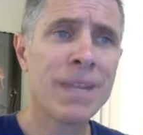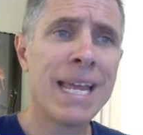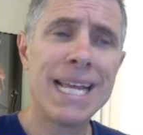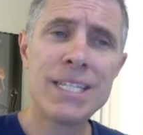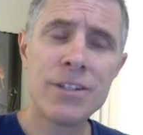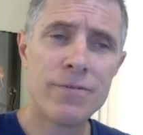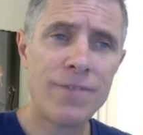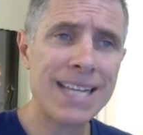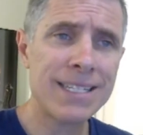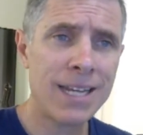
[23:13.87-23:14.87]
It's a
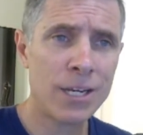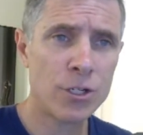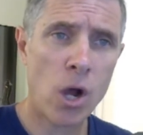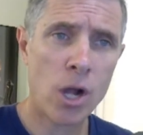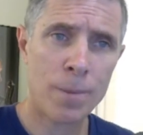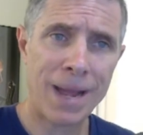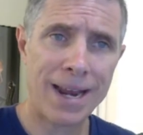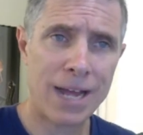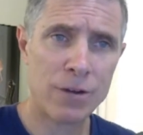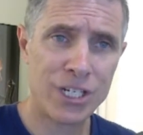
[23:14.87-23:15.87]
fascinating talk about
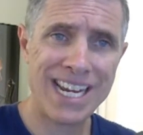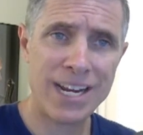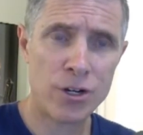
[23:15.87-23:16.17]
how she and